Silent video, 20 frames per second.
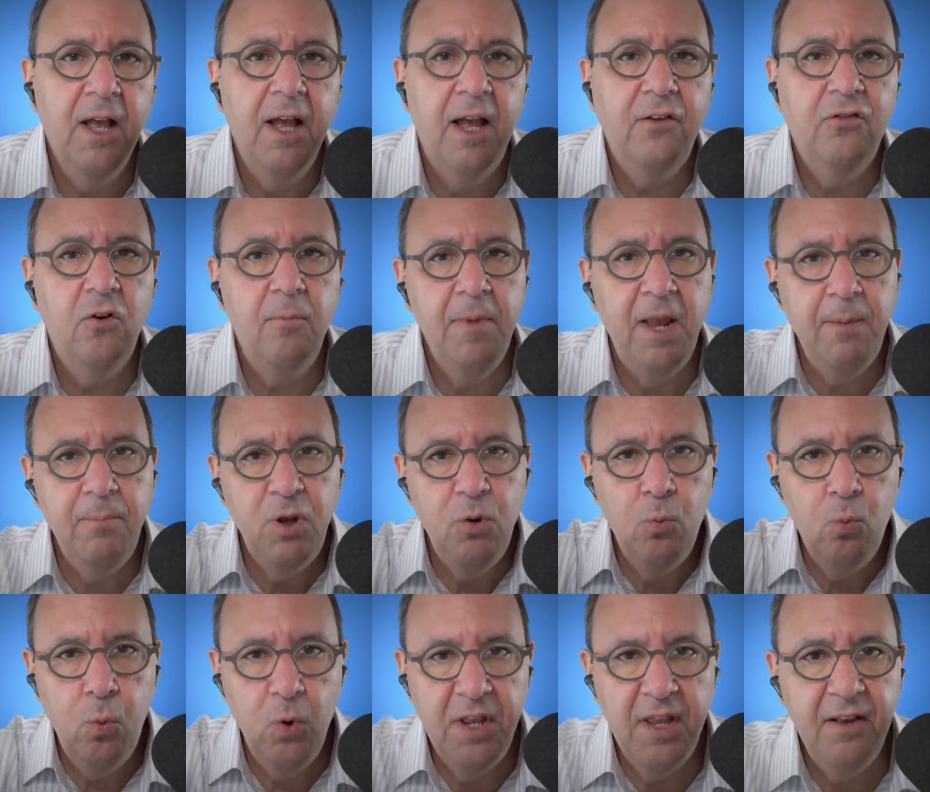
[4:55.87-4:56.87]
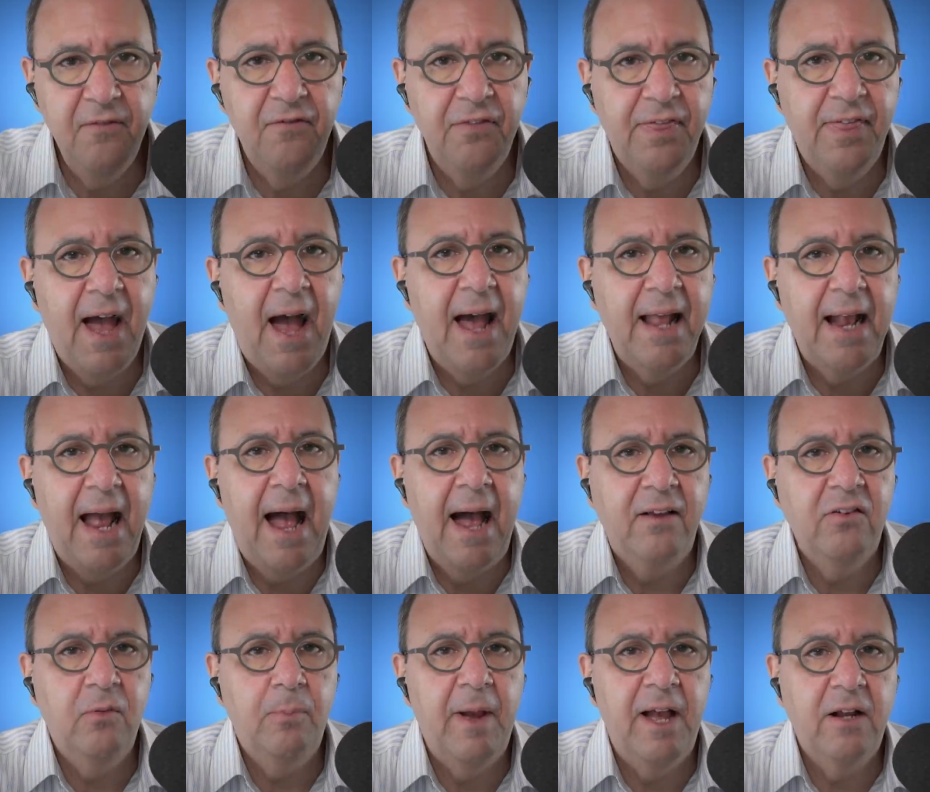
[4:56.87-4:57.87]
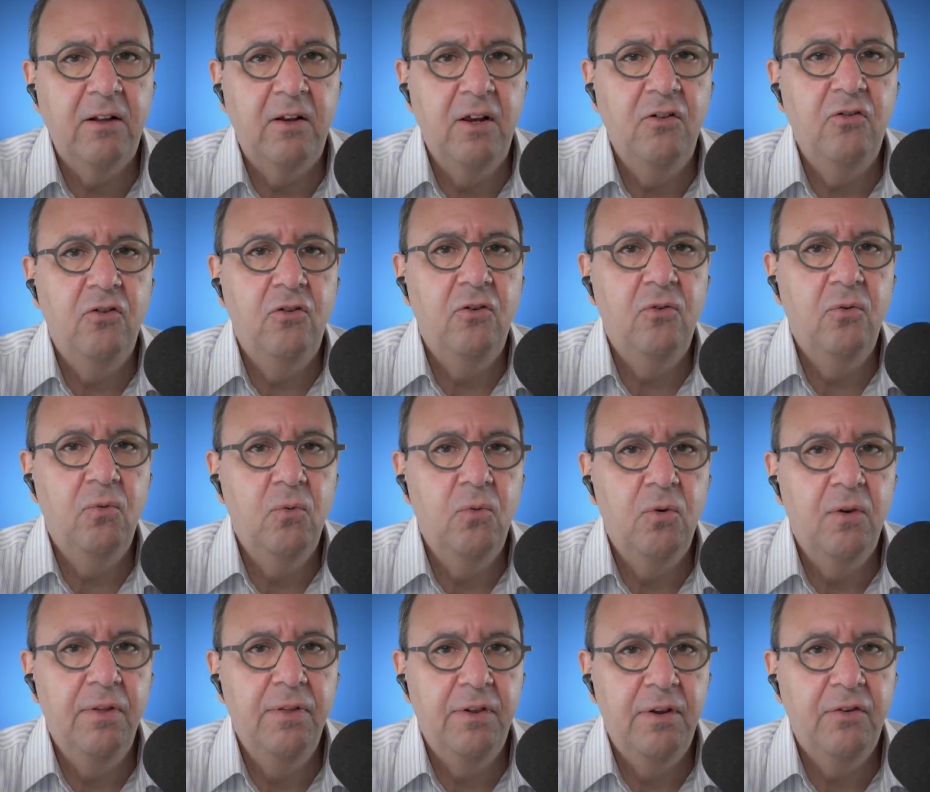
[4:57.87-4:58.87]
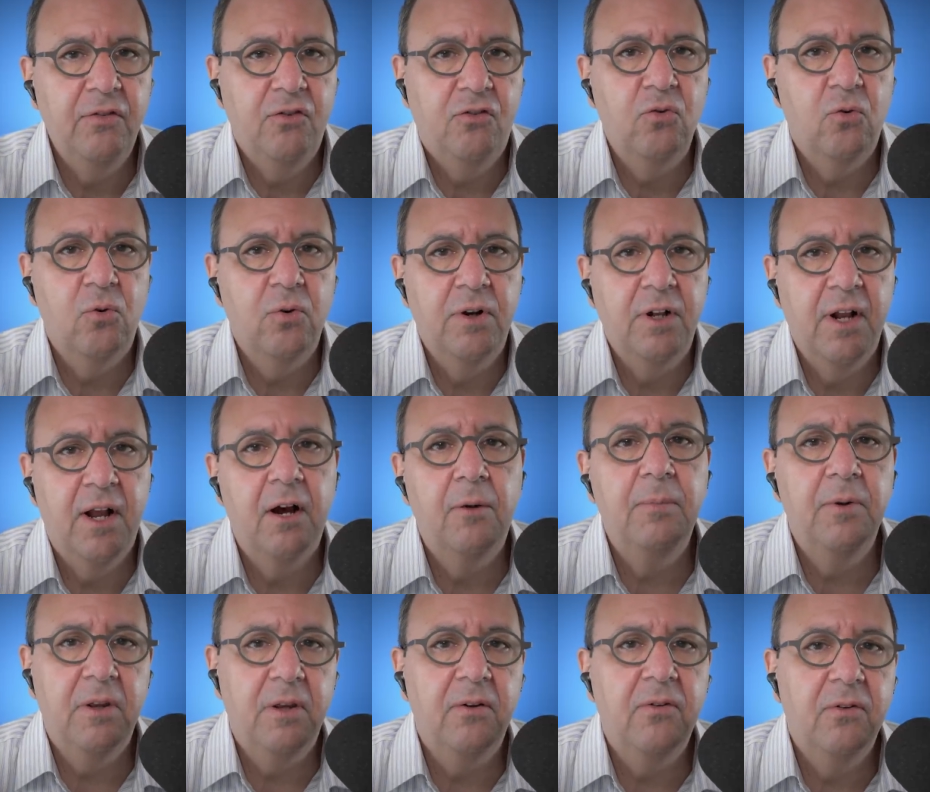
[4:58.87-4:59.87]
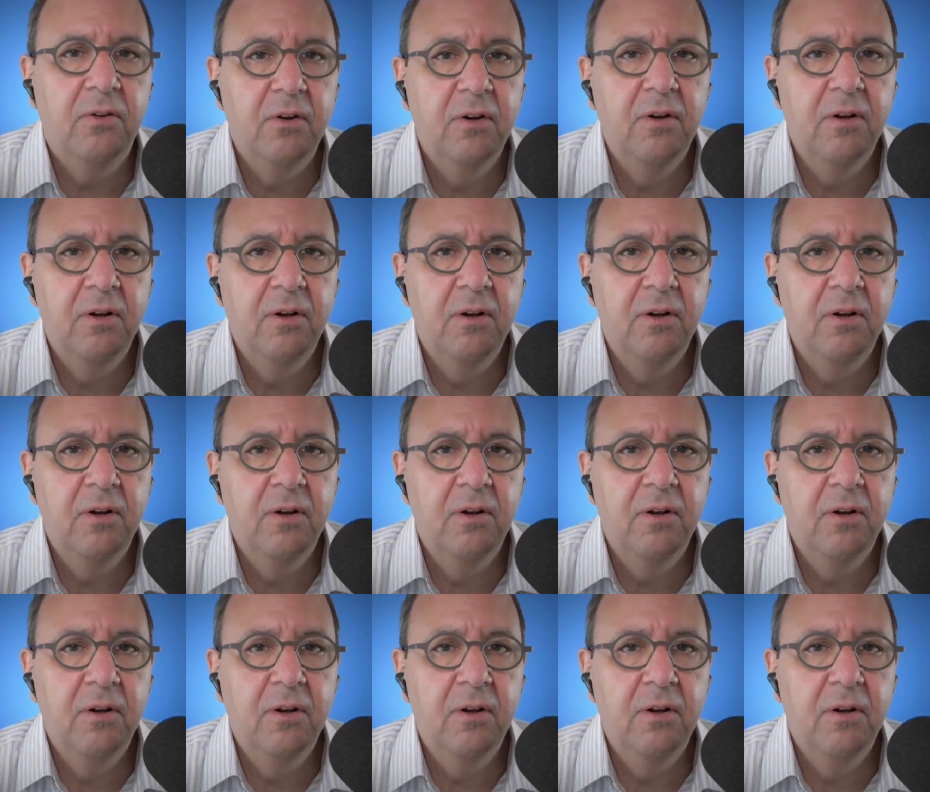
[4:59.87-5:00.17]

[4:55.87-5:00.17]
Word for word: And so maybe weave that aspect into this story now, please.